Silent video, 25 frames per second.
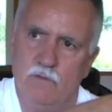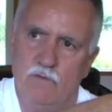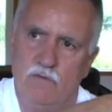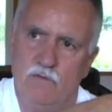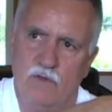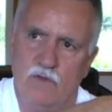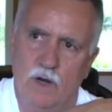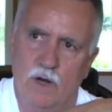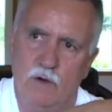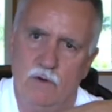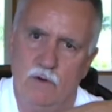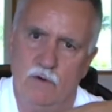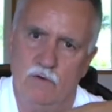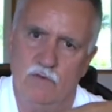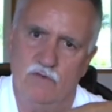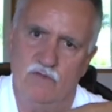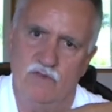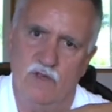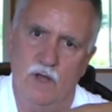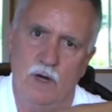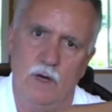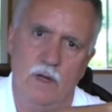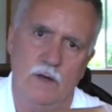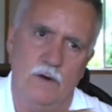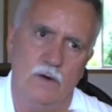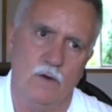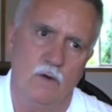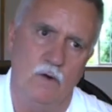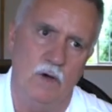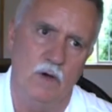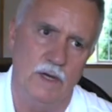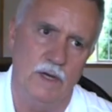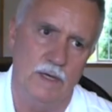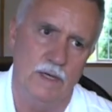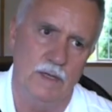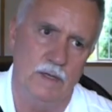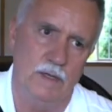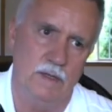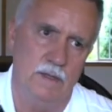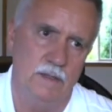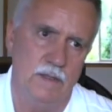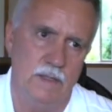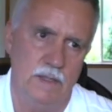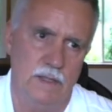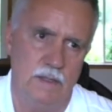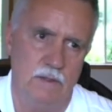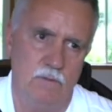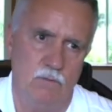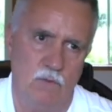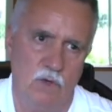starter solenoid,
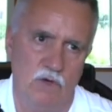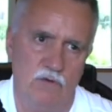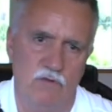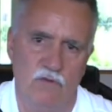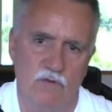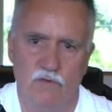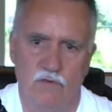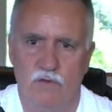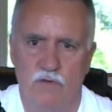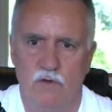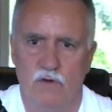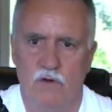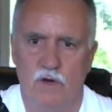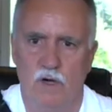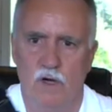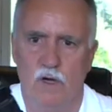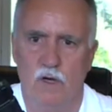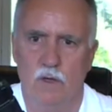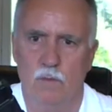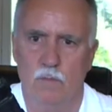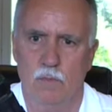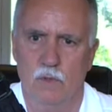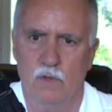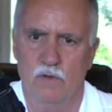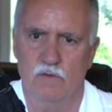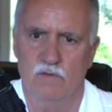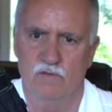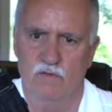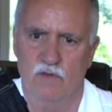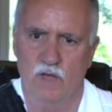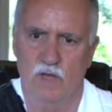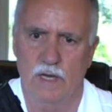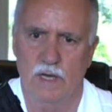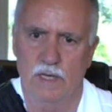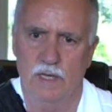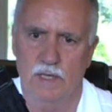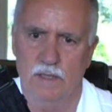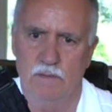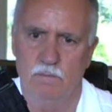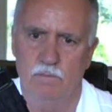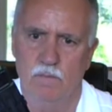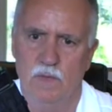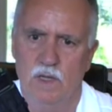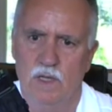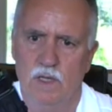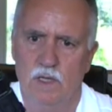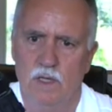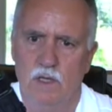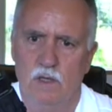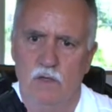which is a terrible design.
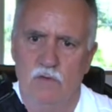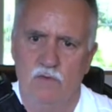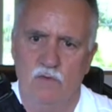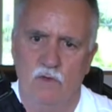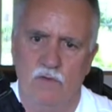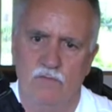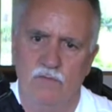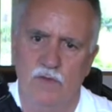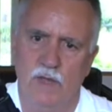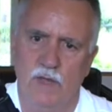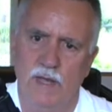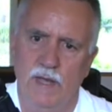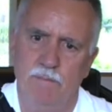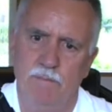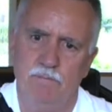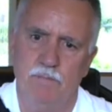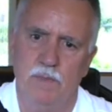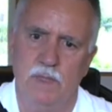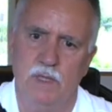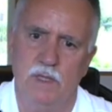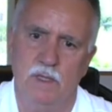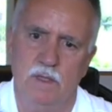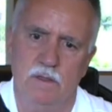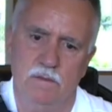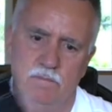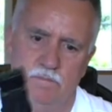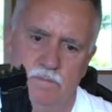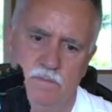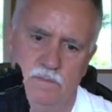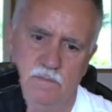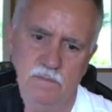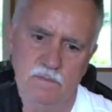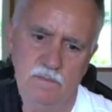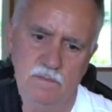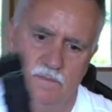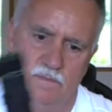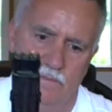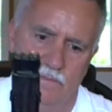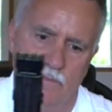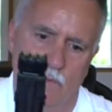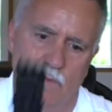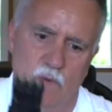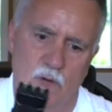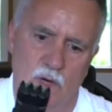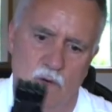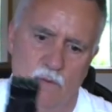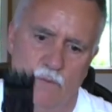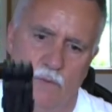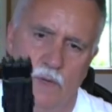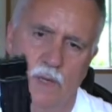So if you happen to
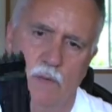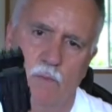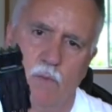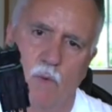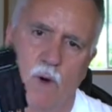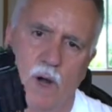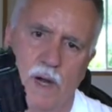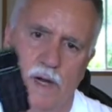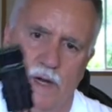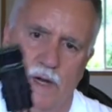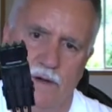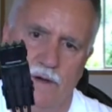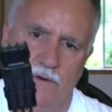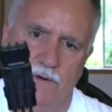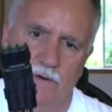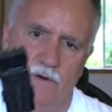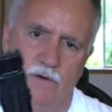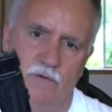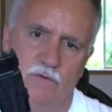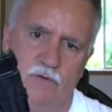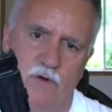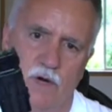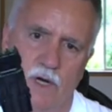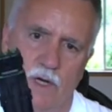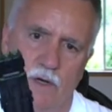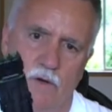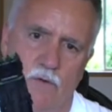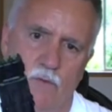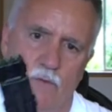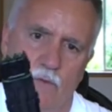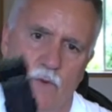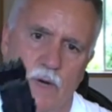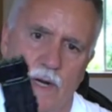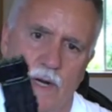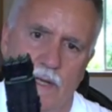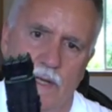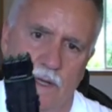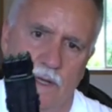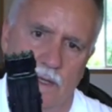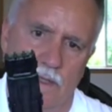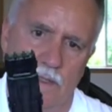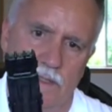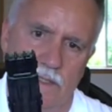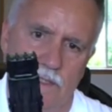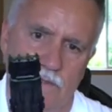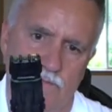want to rewire your truck correctly,